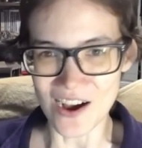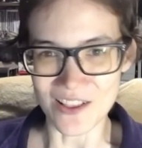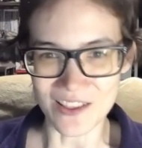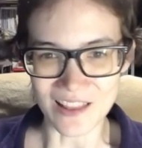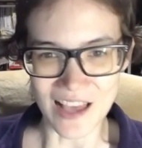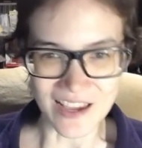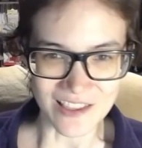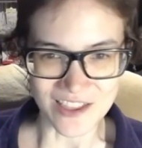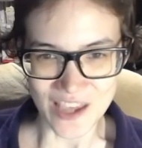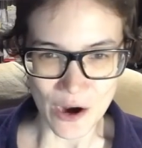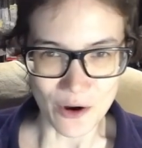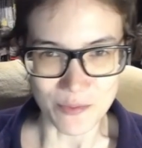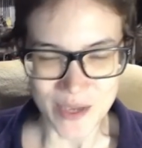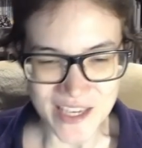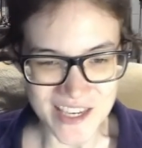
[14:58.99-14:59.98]
like
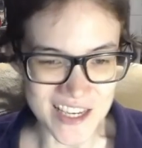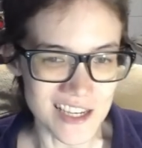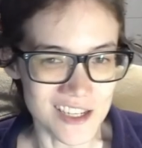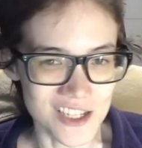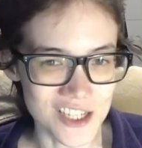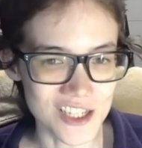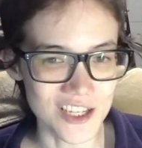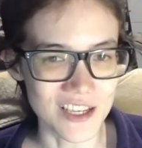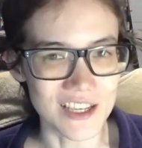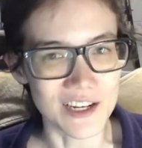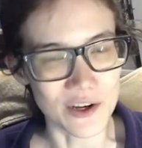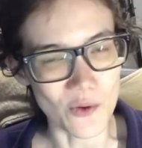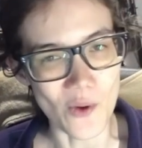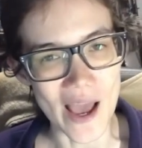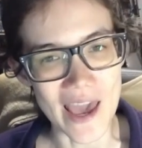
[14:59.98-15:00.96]
therapy-ish in
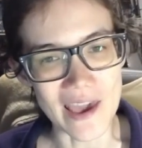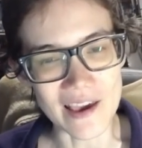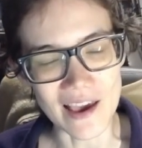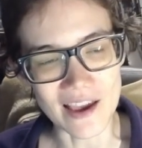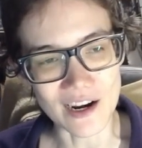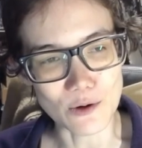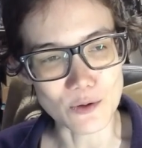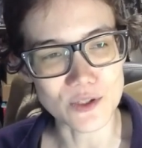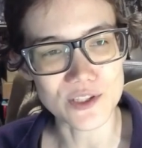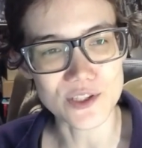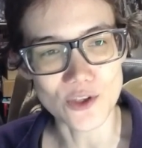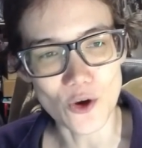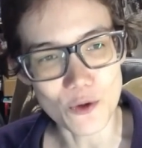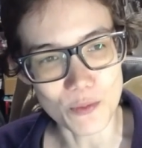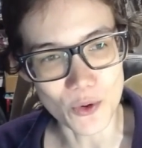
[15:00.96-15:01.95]
a way, and I
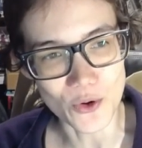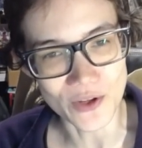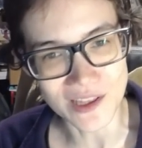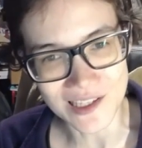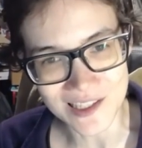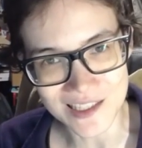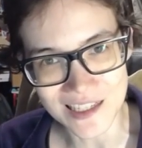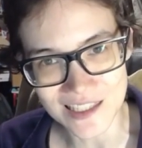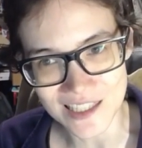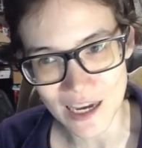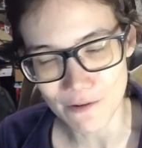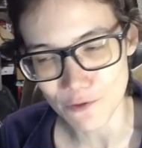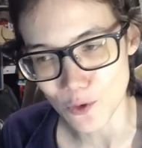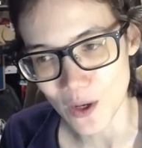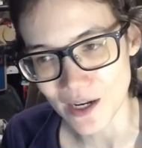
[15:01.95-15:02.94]
so bored listening to
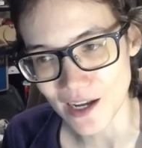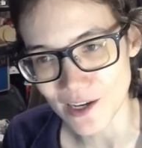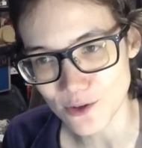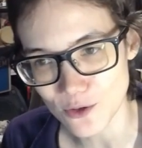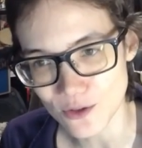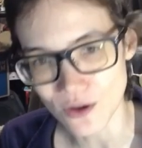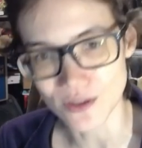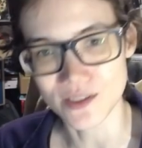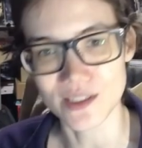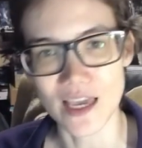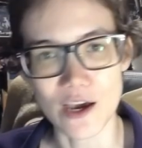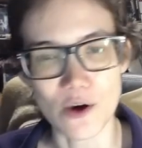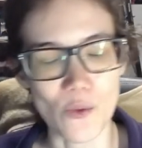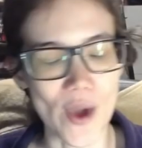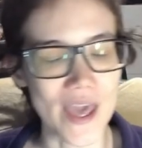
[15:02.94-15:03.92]
everyone. I could not stay
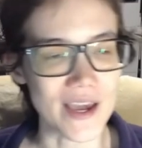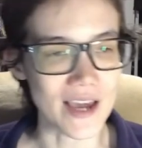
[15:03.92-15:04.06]
awake.